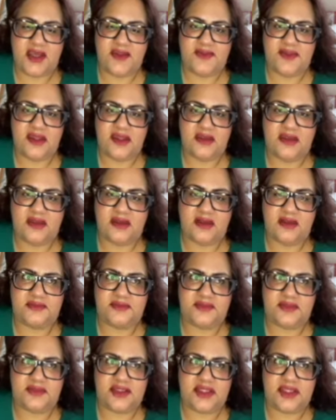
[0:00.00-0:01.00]
I think
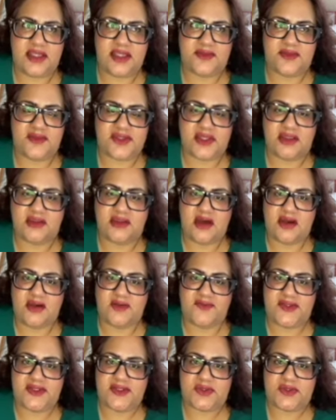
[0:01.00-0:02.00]
like there's a lot of
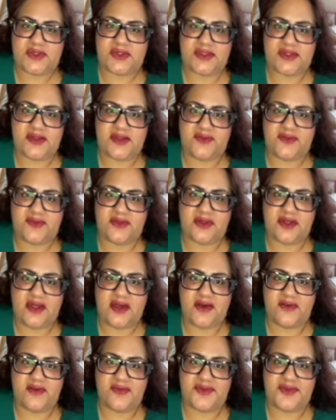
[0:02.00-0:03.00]
resources out there
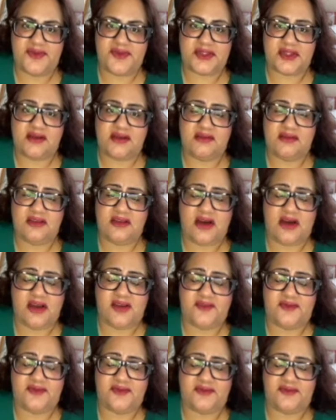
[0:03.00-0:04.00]
now. There's a lot
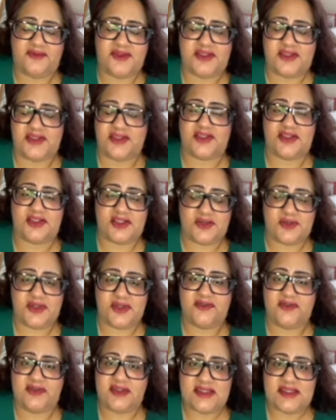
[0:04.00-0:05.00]
of physicians
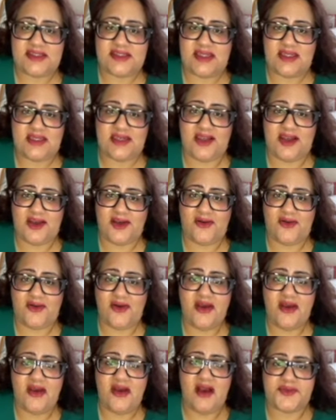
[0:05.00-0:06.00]
doing real estate now.
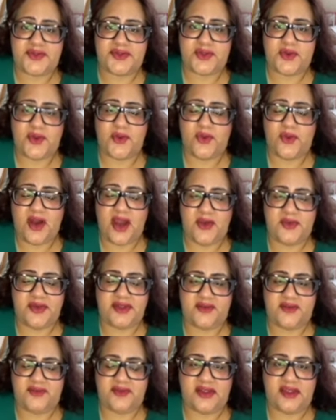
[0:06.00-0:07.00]
So I would
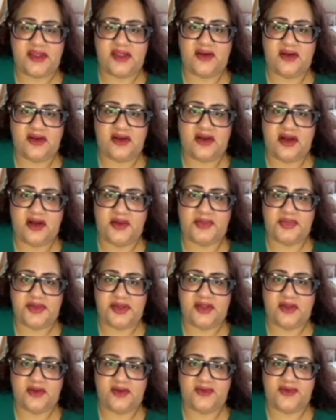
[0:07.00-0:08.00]
definitely hook up.
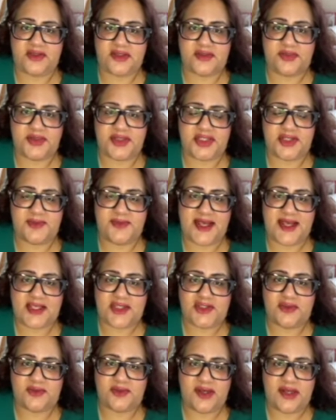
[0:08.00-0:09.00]
You know, there's a bunch of
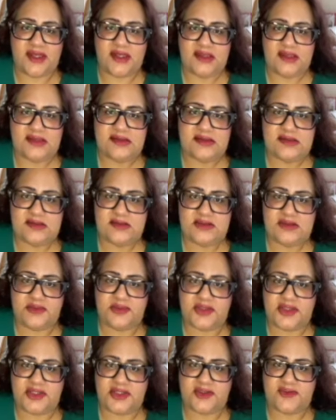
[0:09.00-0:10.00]
masterminds, there's a
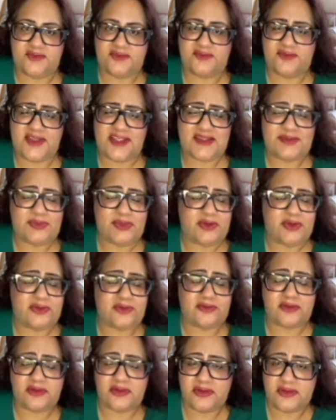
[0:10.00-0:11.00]
bunch of Facebook
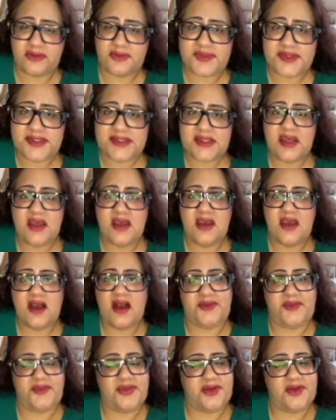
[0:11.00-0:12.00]
groups.
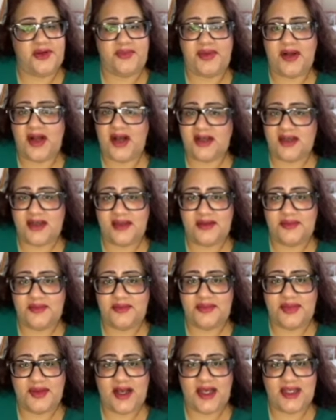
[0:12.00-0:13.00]
The Bigger Pocket
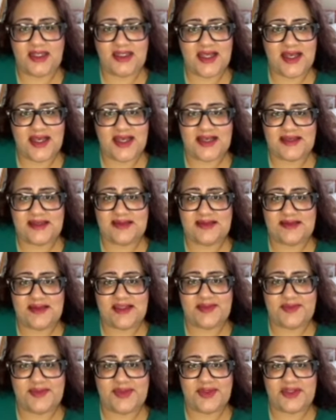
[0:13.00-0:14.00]
podcast
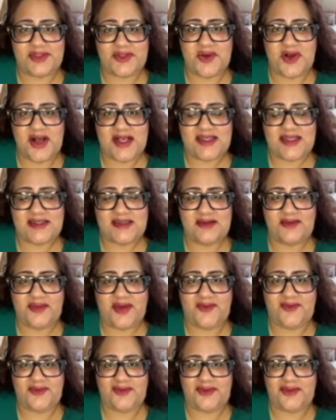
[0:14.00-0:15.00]
has been so awesome.
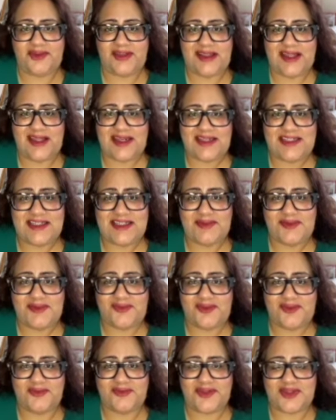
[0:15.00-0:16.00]
I've learned a lot of tips
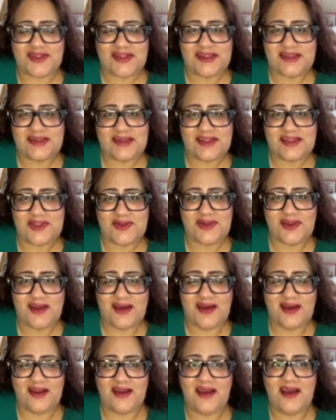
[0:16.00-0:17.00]
from just listening to
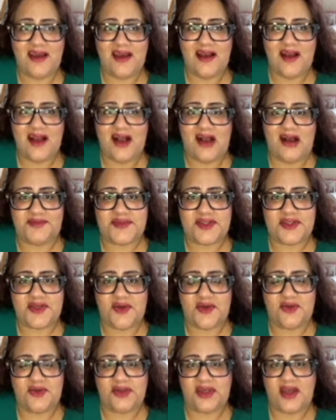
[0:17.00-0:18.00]
that.
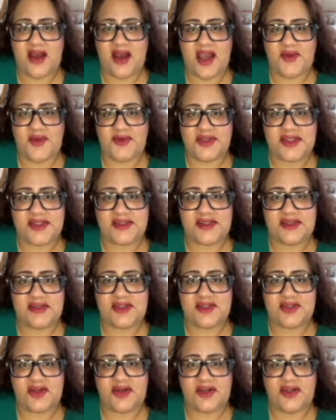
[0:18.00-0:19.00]
So yeah, I would just get
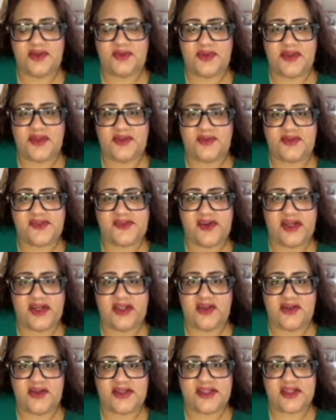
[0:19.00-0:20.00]
started with
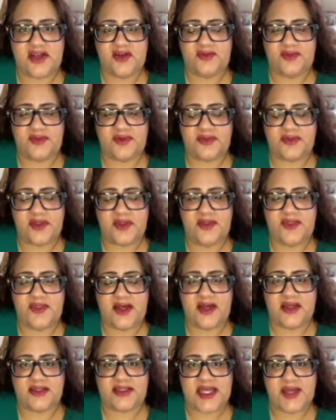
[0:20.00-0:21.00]
surrounding yourself with
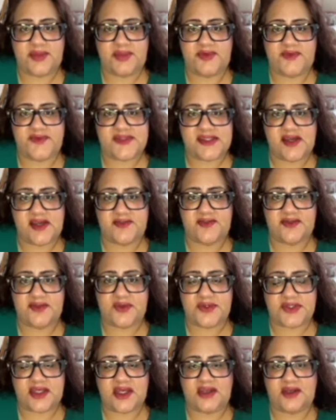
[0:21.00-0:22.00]
that type of stuff and
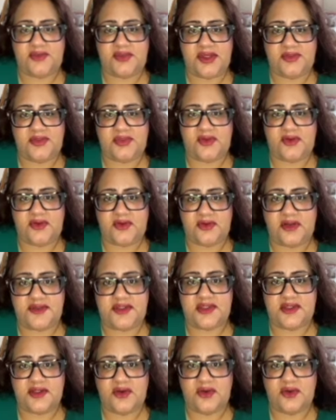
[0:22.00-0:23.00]
those kind of people
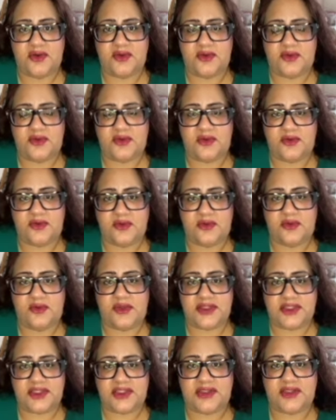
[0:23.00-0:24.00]
to know
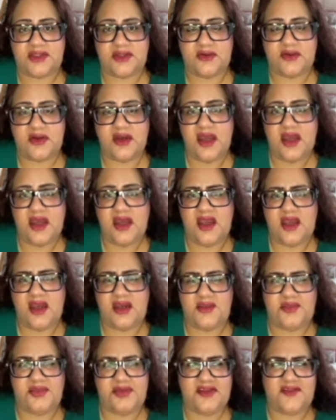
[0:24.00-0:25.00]
what to do. And
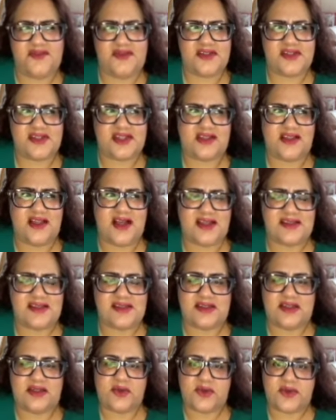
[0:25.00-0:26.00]
I believe there's
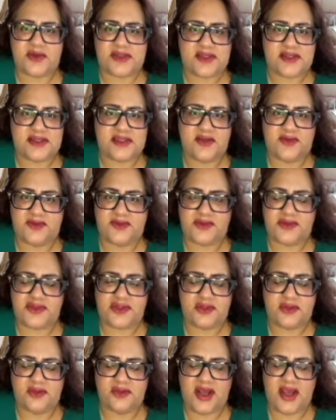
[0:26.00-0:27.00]
classes and courses out there
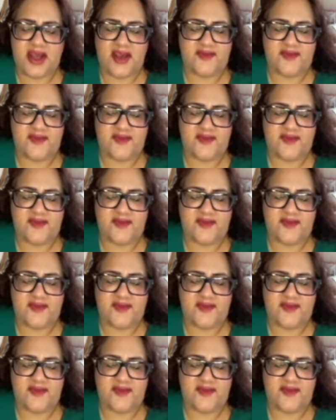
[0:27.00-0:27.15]
too. I